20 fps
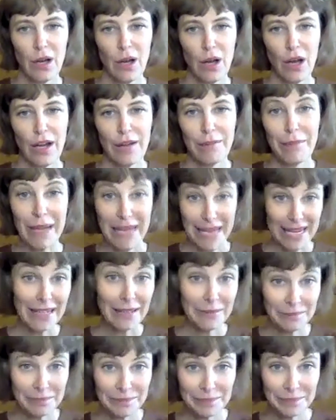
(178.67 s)
on
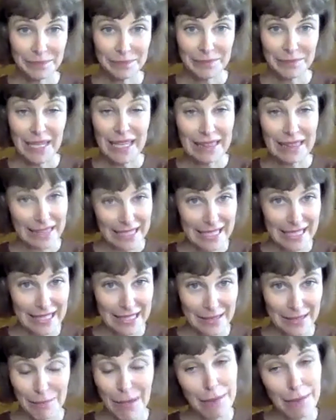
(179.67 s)
me, at least.